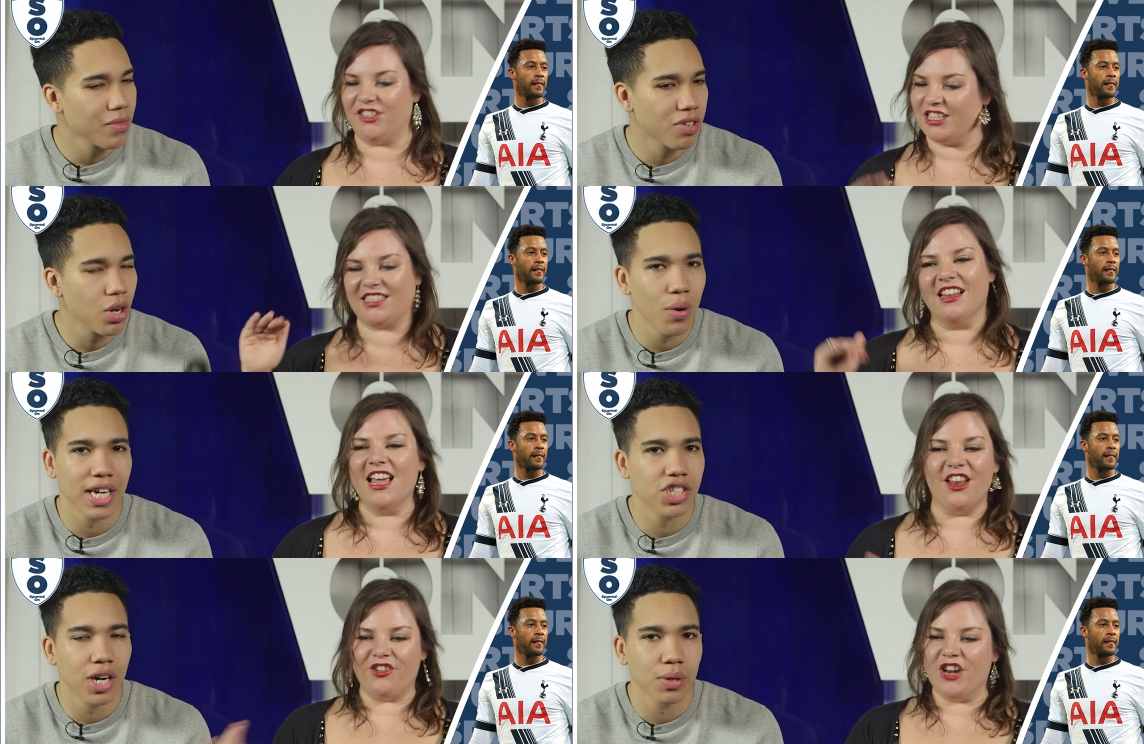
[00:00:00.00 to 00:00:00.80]
Speaker 1: he just so
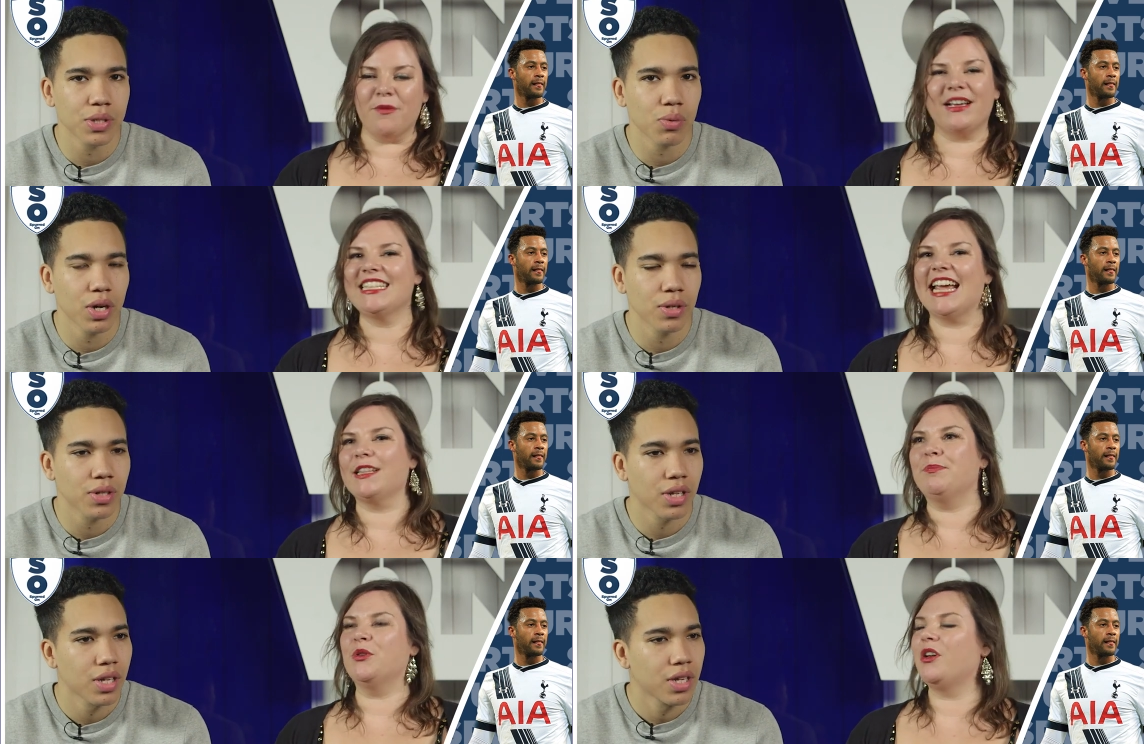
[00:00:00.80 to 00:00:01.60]
agile no one well. can
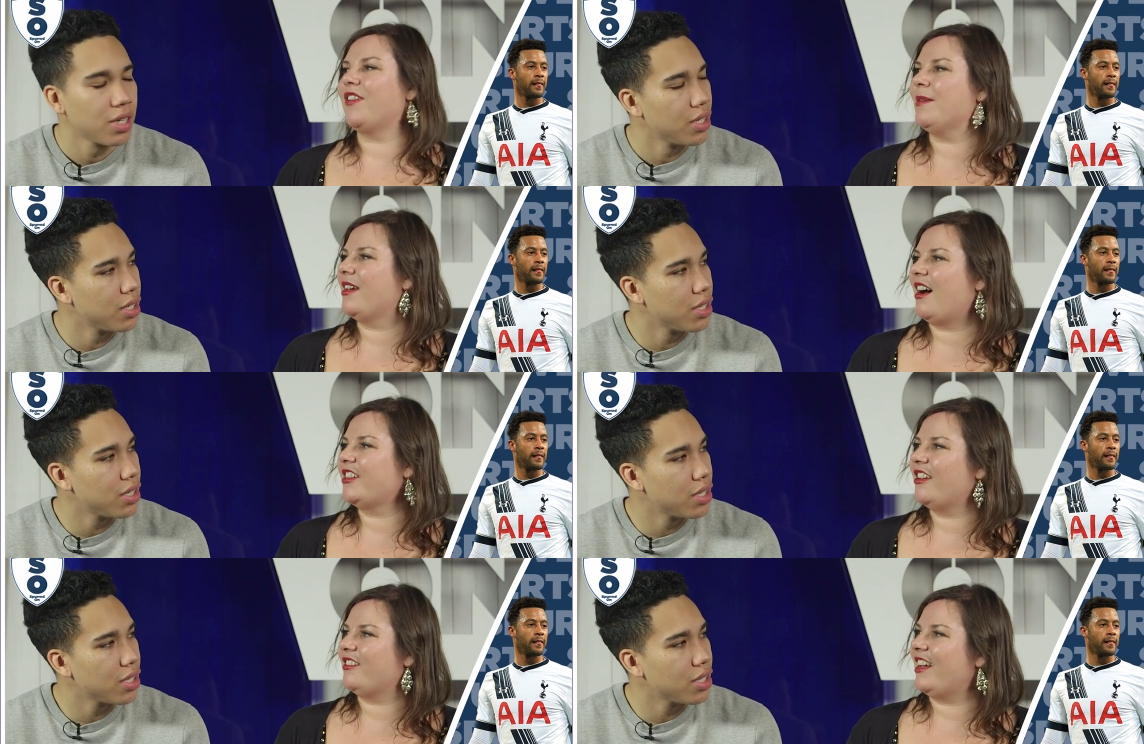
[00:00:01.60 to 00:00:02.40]
take the ball off him. I
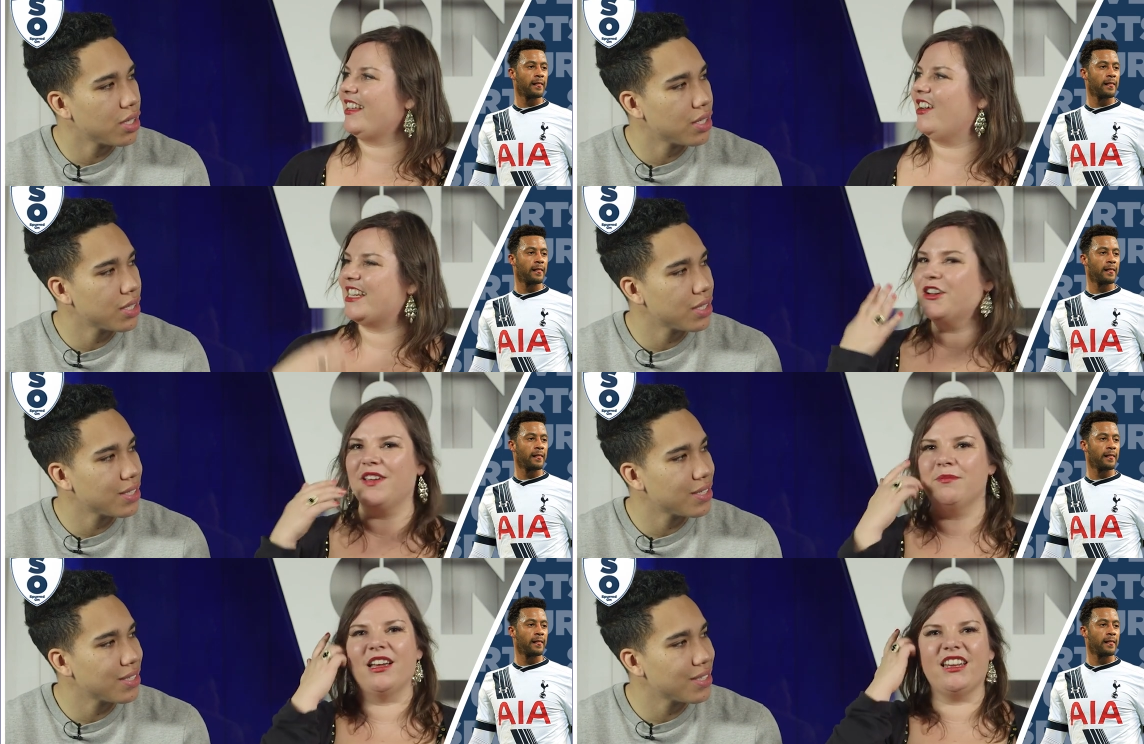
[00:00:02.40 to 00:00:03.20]
don't like the idea
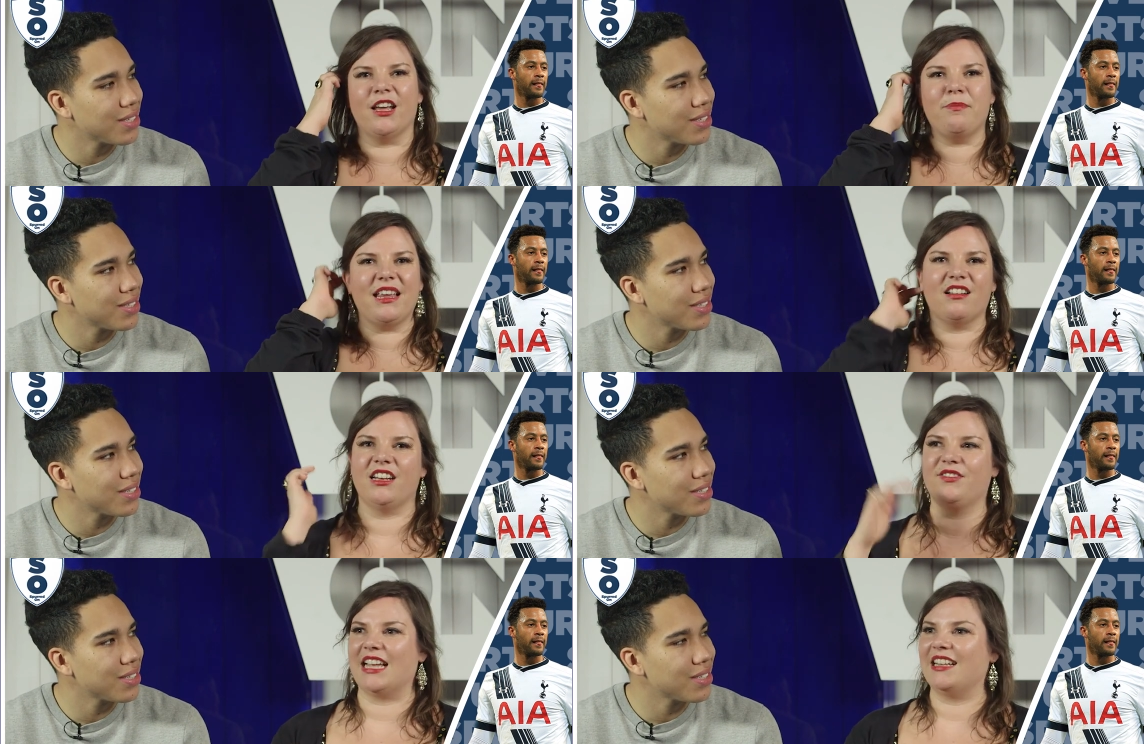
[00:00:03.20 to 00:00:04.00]
of him like you know being
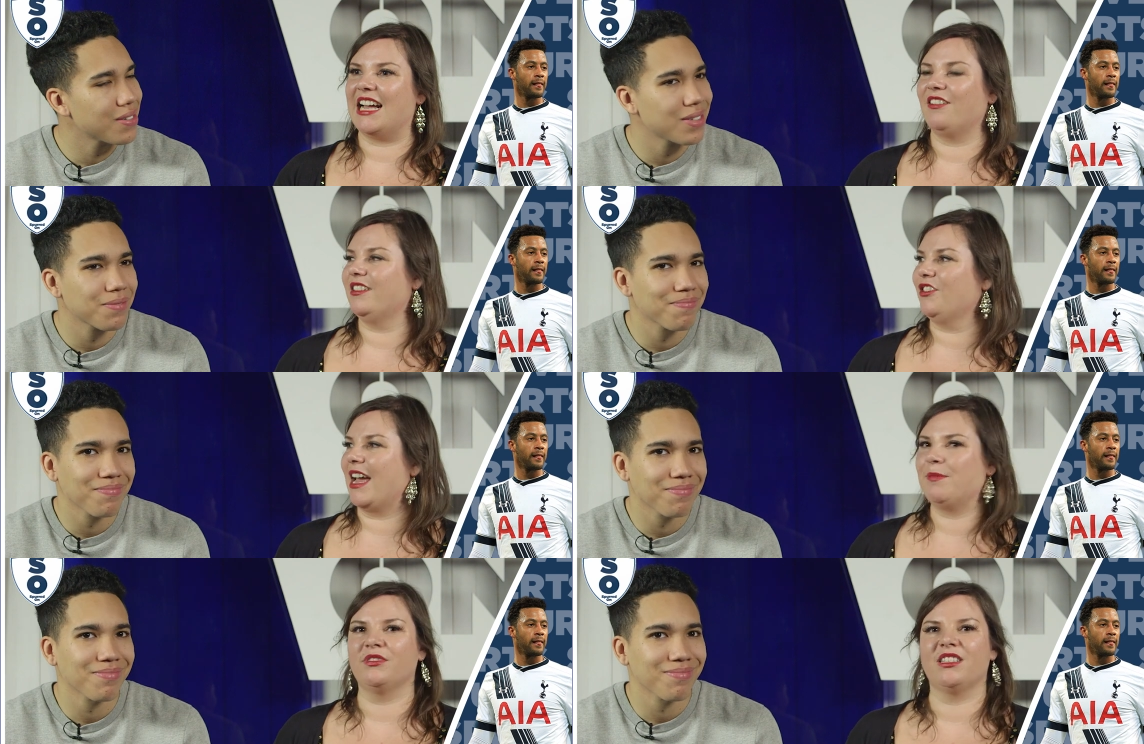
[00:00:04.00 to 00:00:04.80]
kind of sat down and
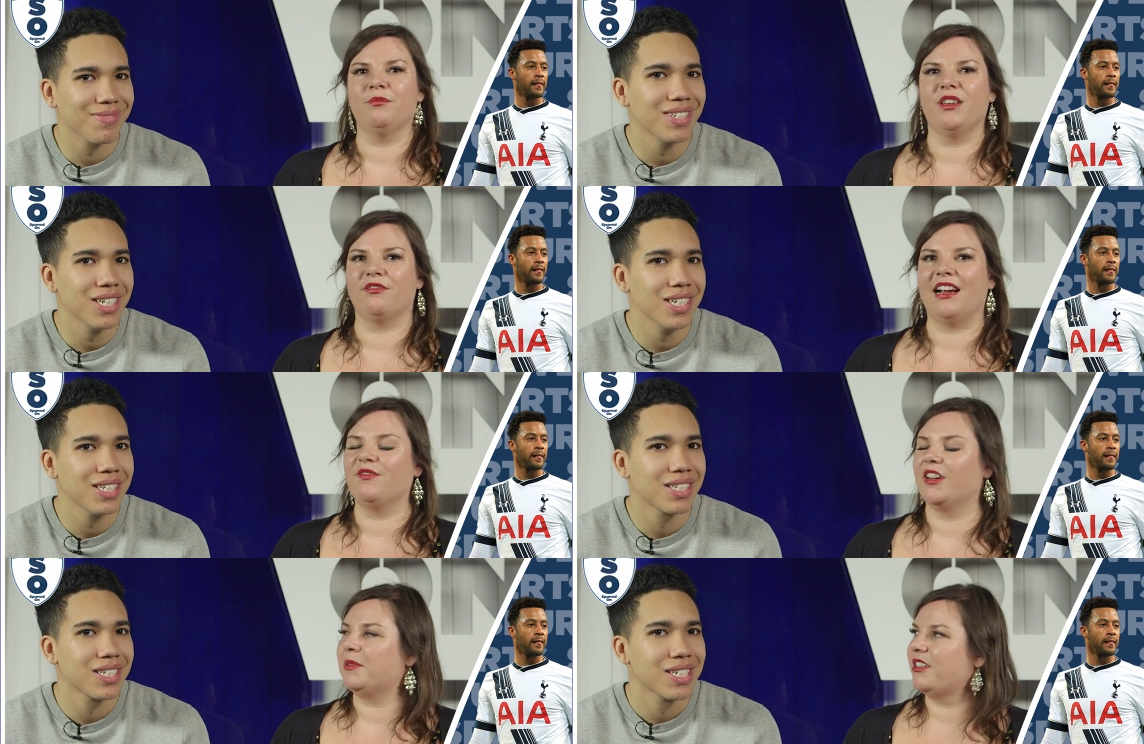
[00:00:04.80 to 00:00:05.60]
not able to move yeah.
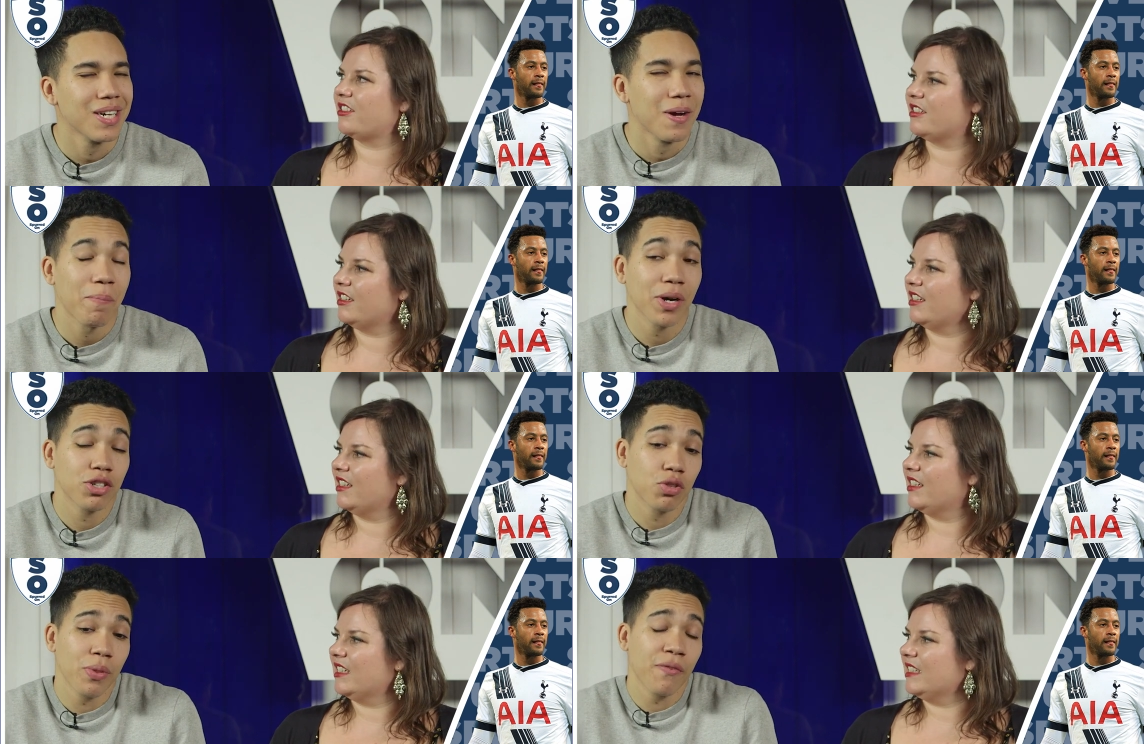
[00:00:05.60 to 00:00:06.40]
around very much.
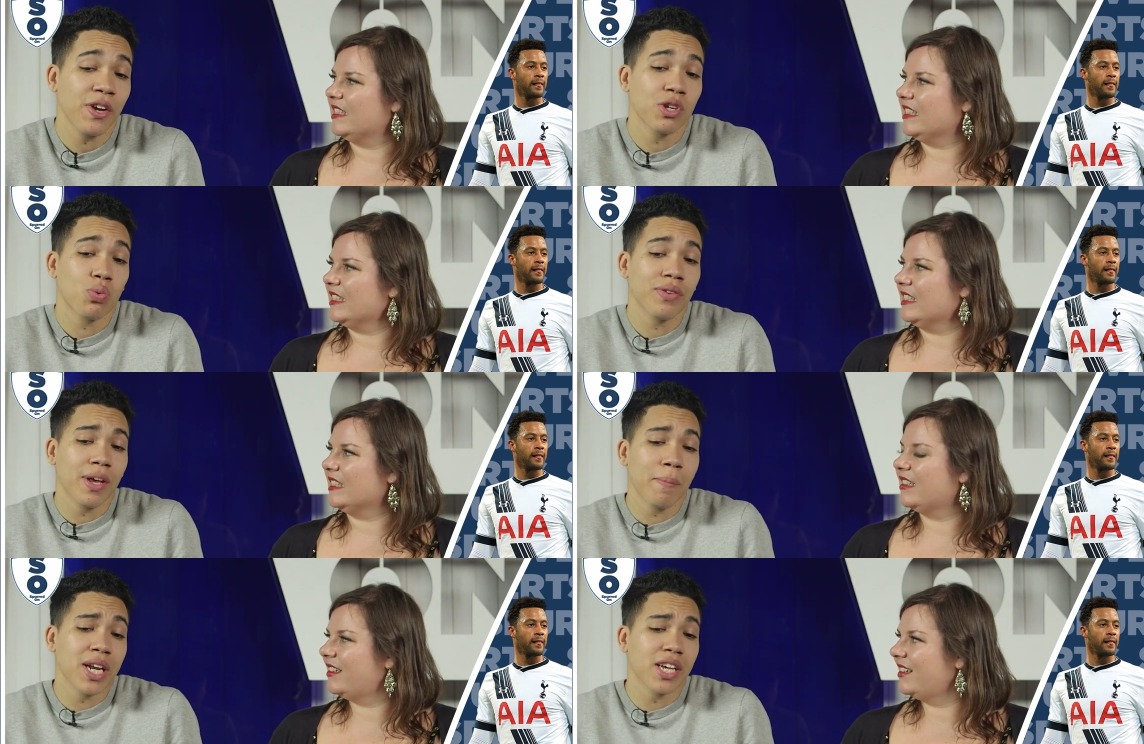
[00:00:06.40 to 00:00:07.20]
Speaker 2: But, but, the thing is, with
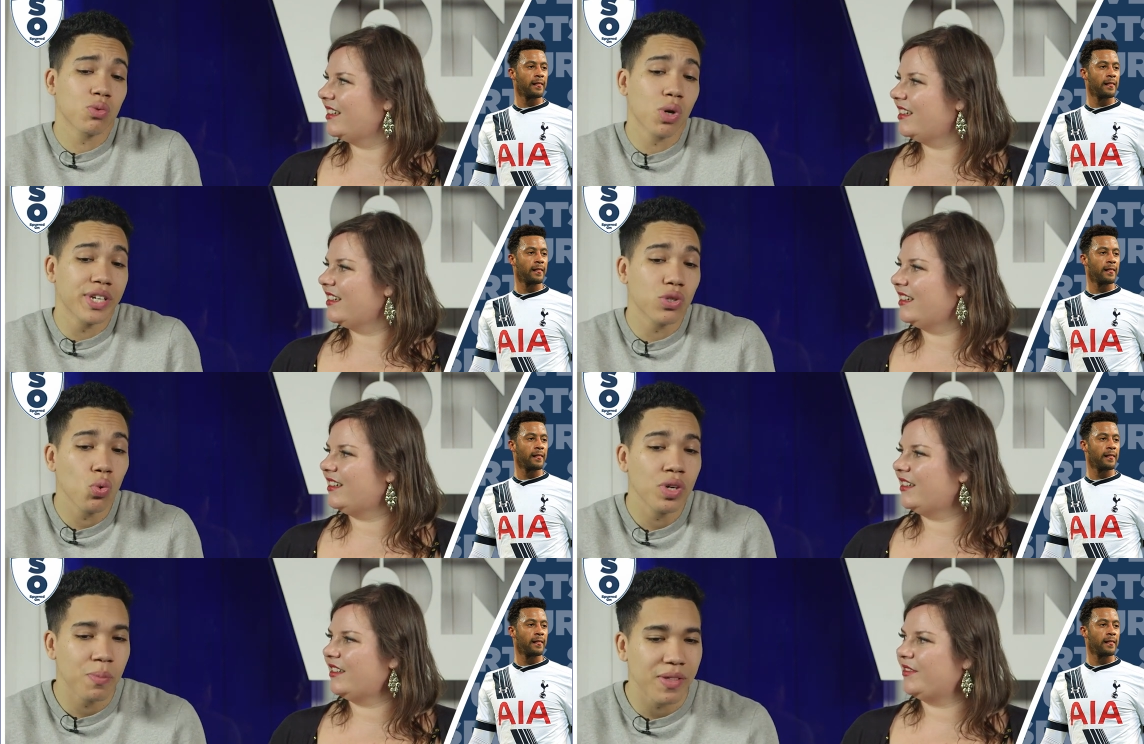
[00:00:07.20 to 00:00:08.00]
Dembele as well, he's
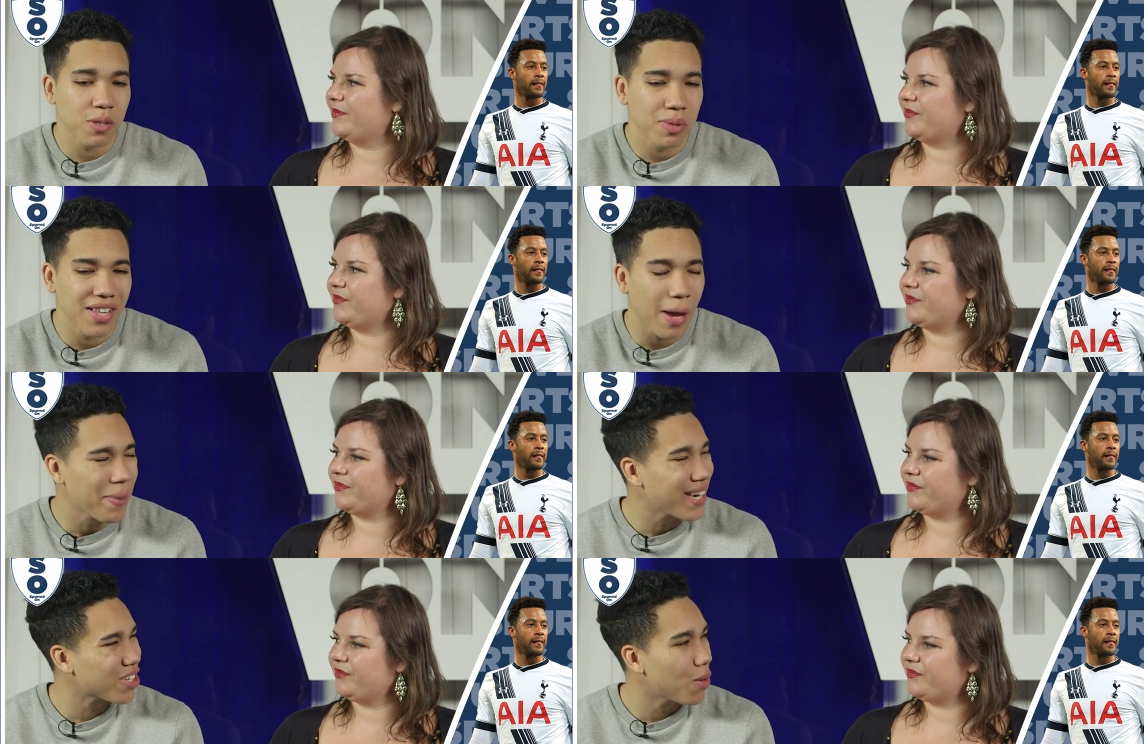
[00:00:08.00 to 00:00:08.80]
always been this player
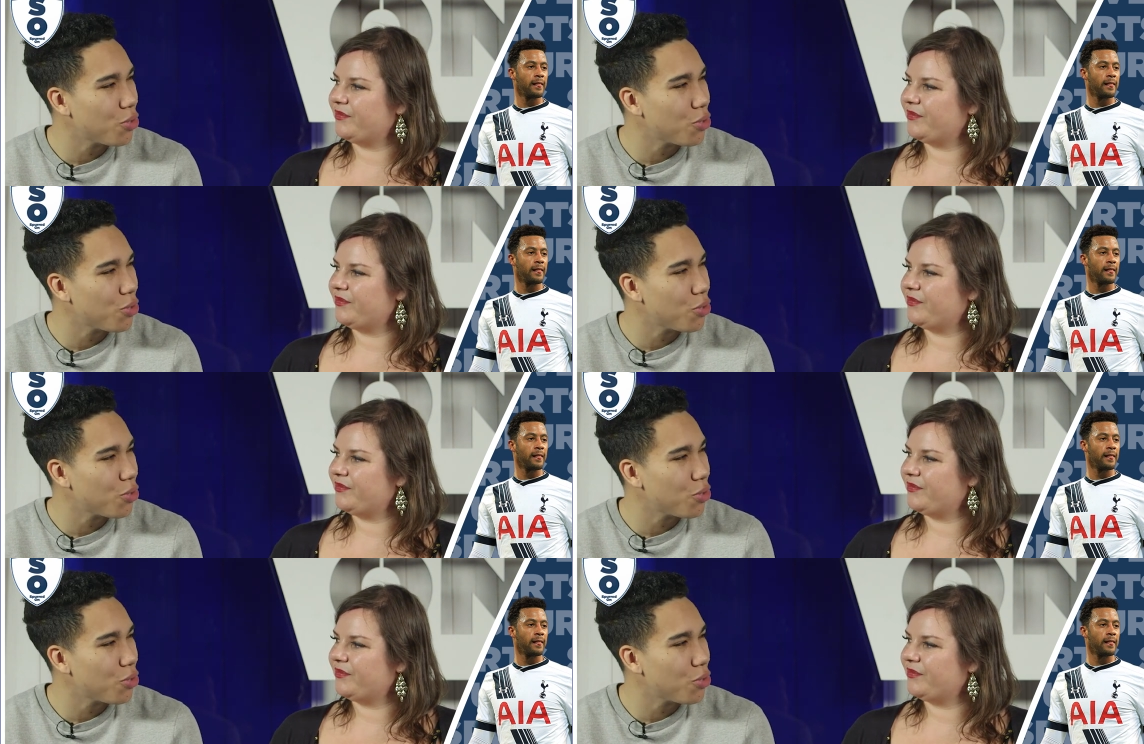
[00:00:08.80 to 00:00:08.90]
that picks up